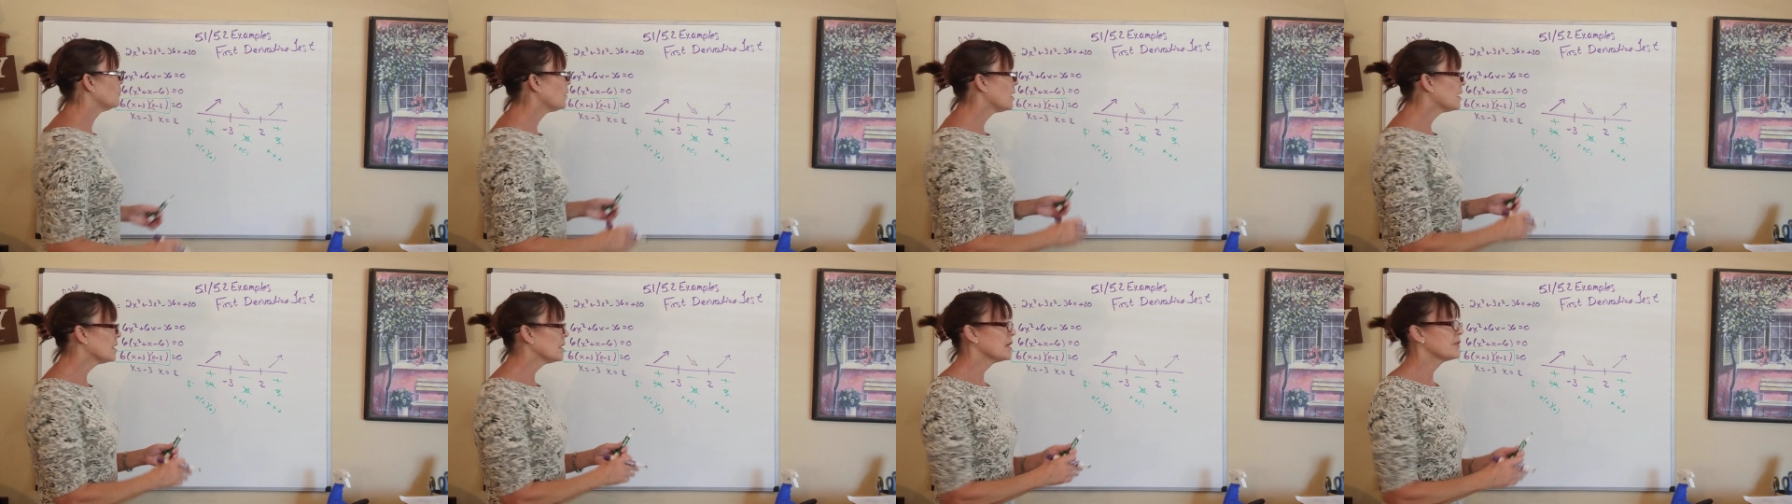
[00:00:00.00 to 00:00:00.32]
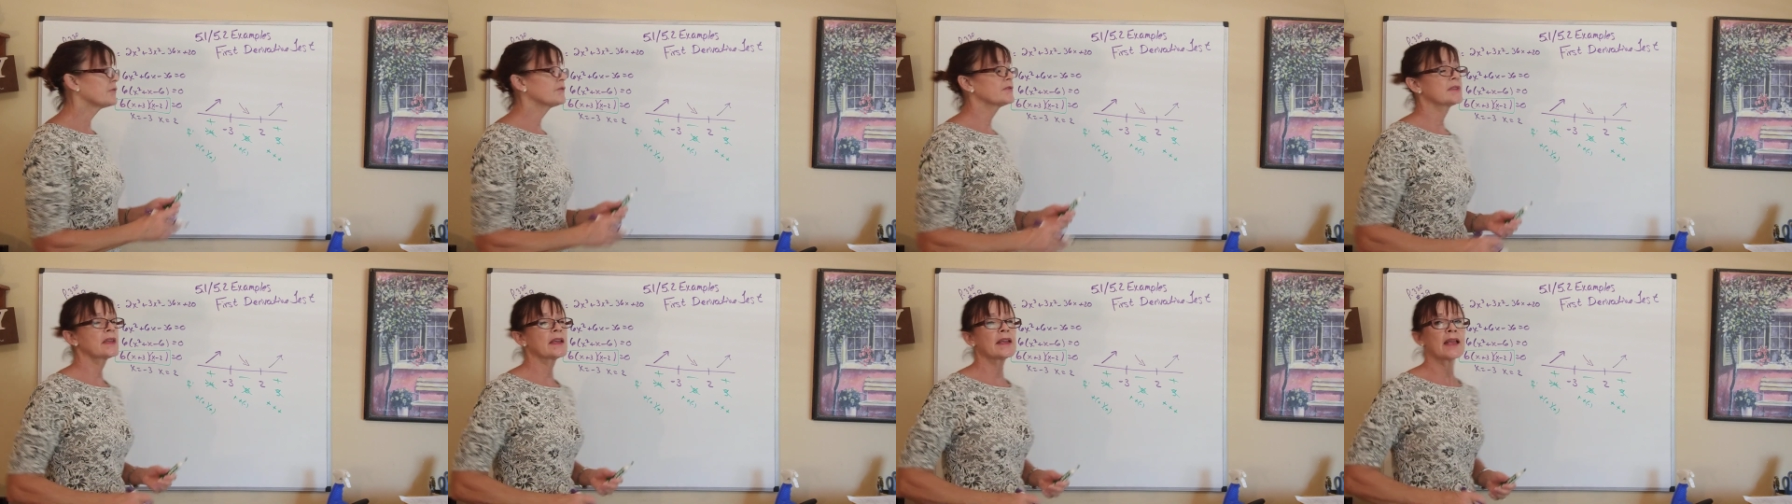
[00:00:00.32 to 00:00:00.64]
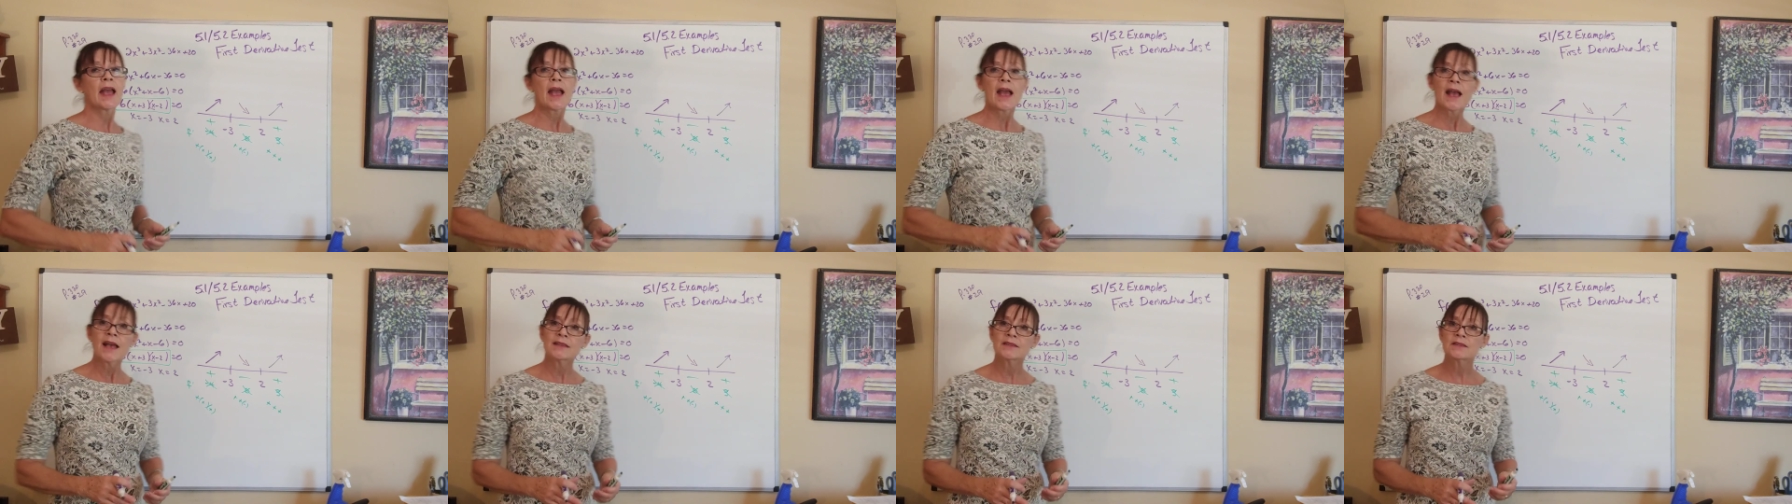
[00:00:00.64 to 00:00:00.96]
Well, if
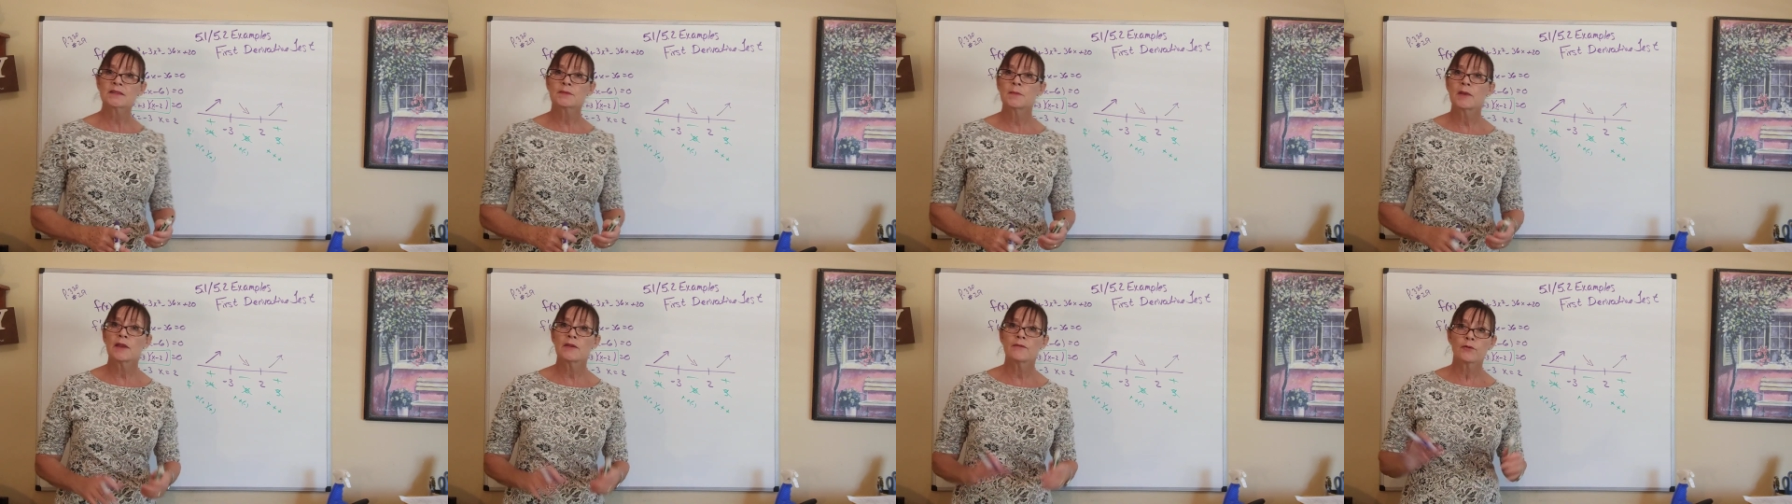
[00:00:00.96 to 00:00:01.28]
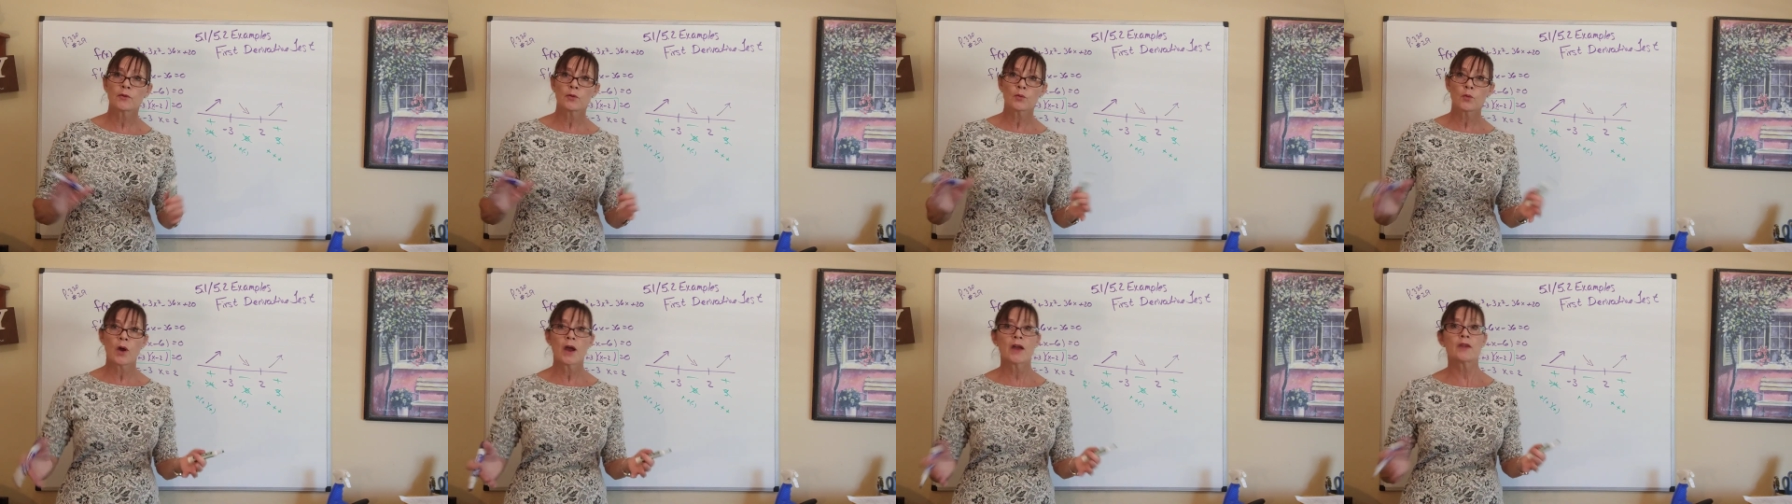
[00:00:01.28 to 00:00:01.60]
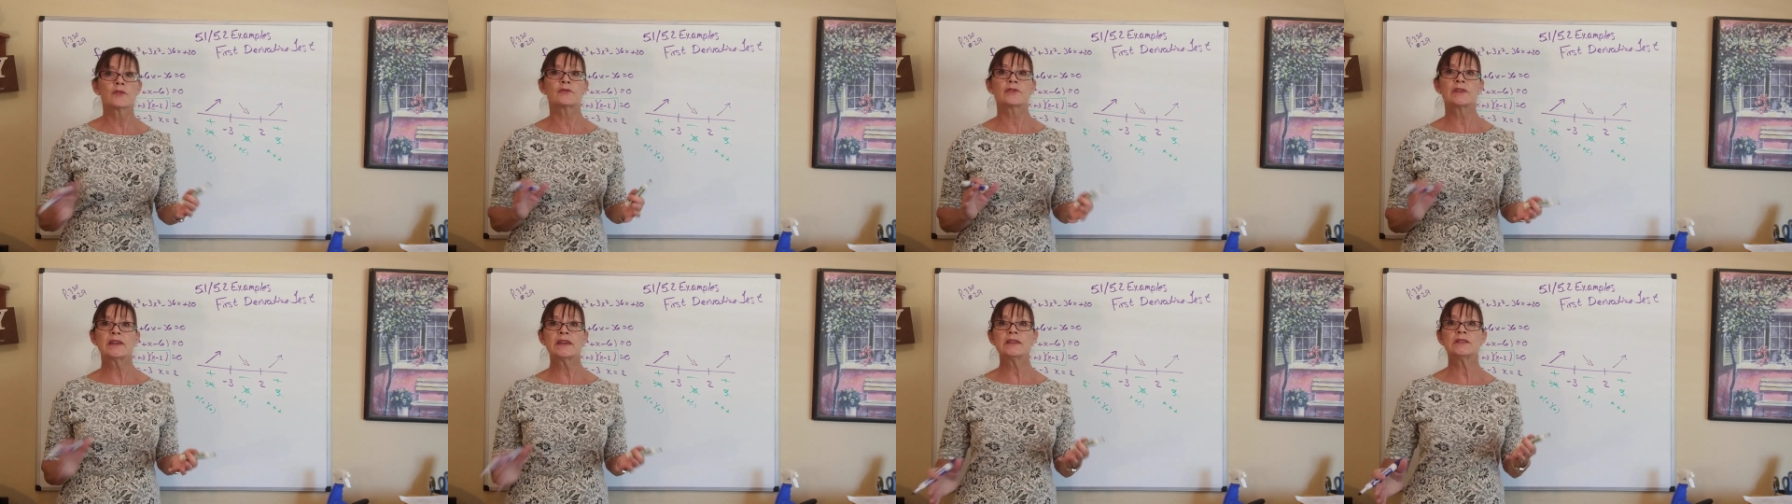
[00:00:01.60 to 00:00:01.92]
they ask me for
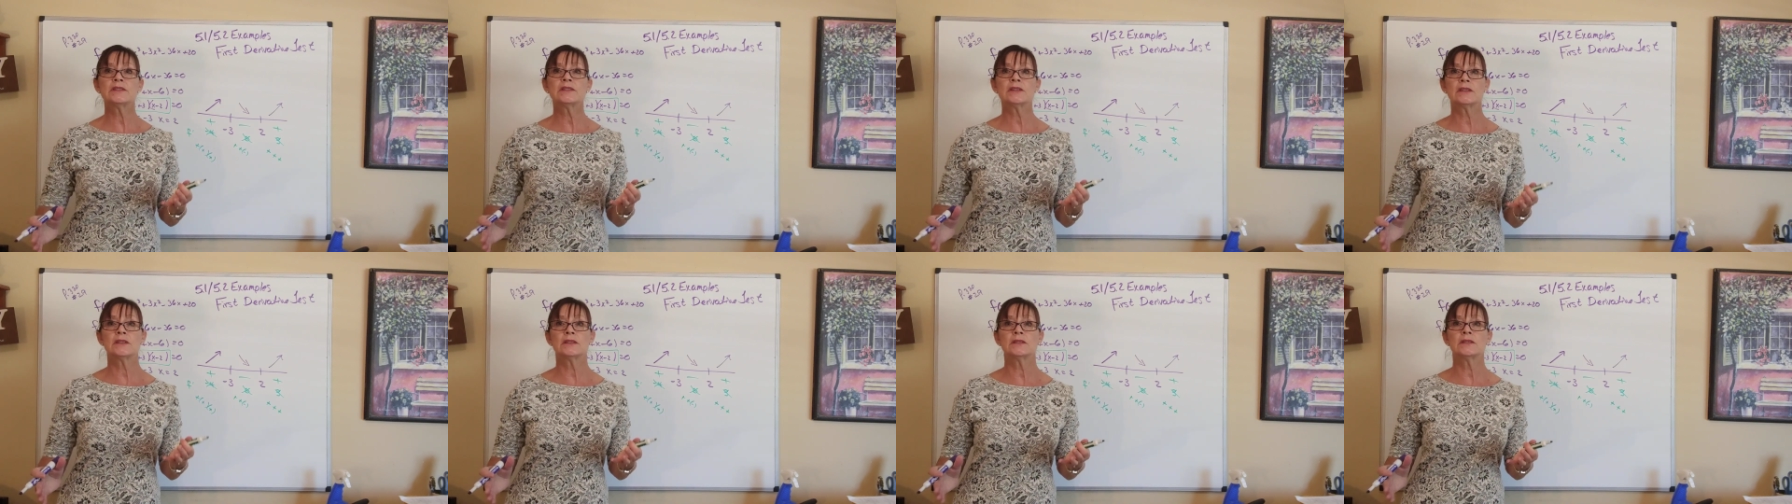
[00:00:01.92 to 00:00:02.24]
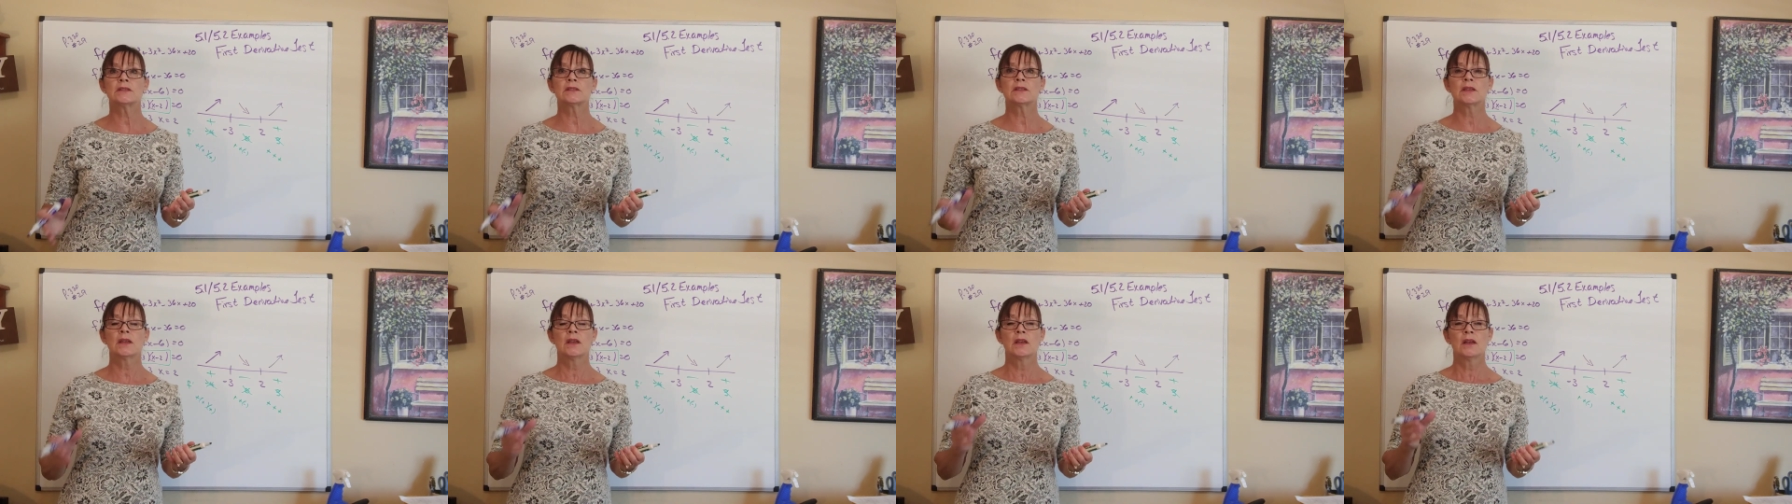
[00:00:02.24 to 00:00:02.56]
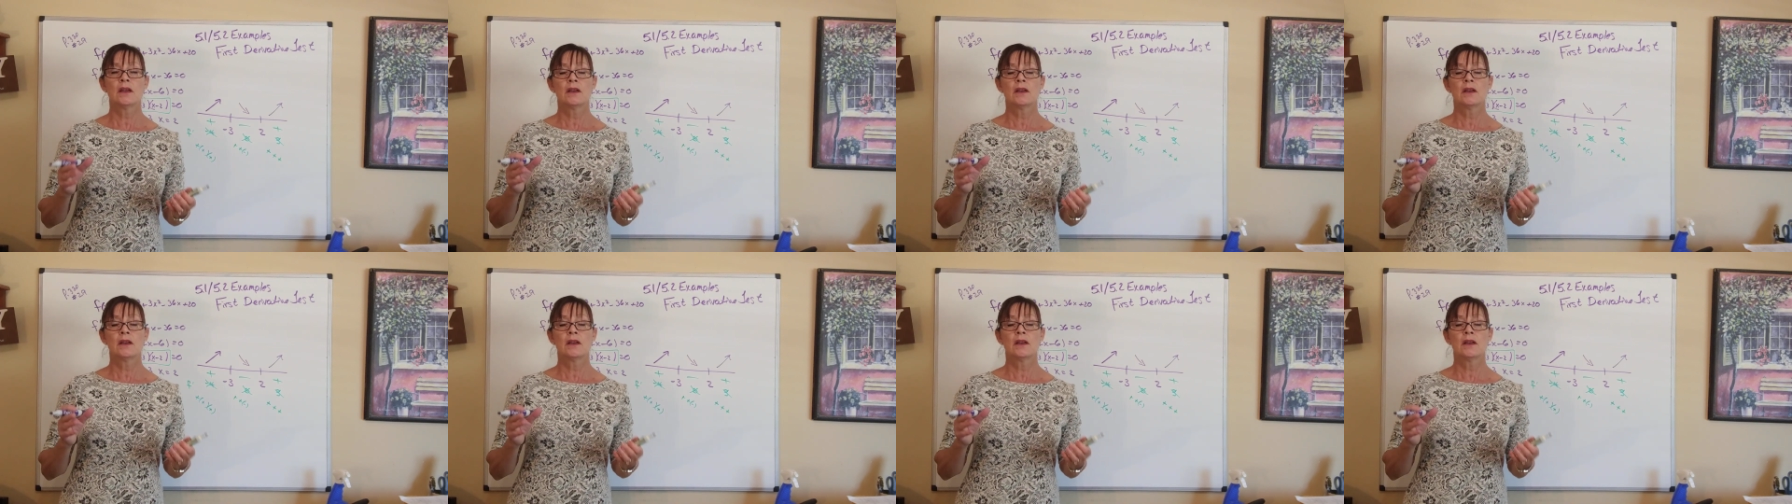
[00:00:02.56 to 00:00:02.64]
what regions,